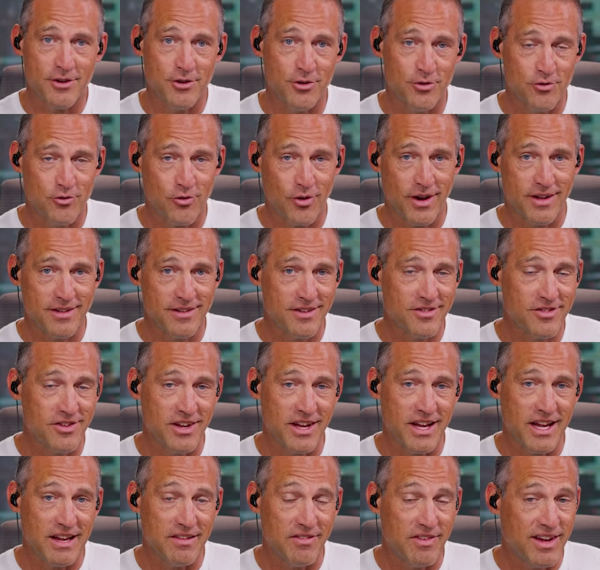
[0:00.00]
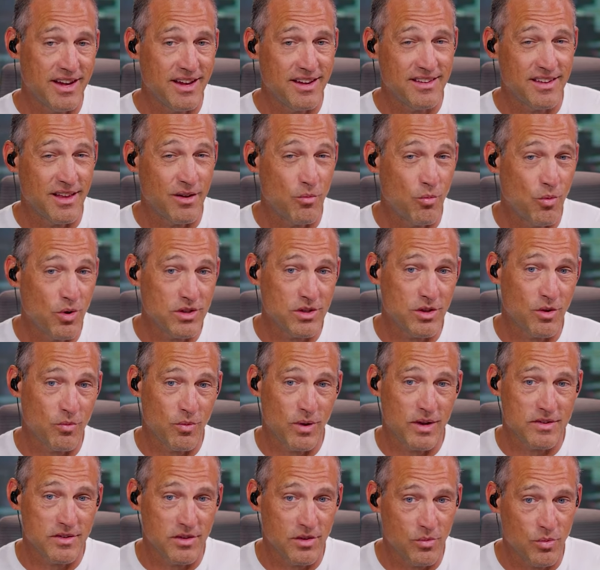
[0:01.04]
to transition EVs and what the
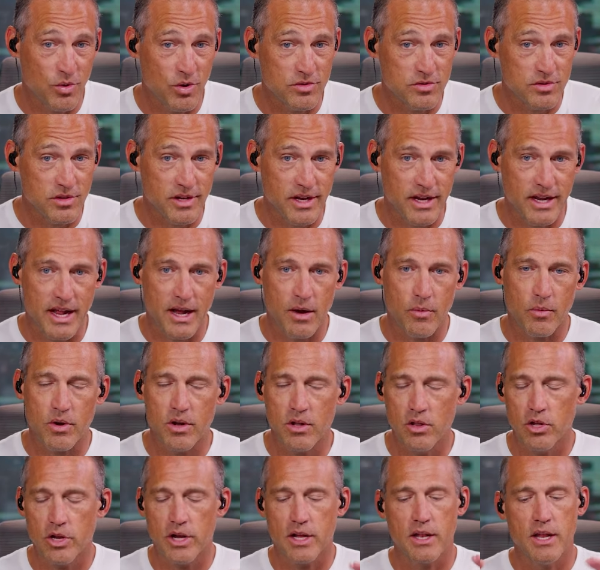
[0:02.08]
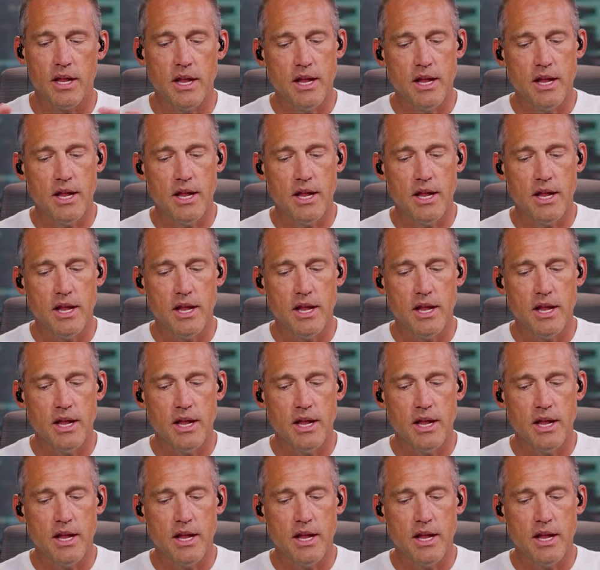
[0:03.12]
rest of the world is looking at. We're going to look at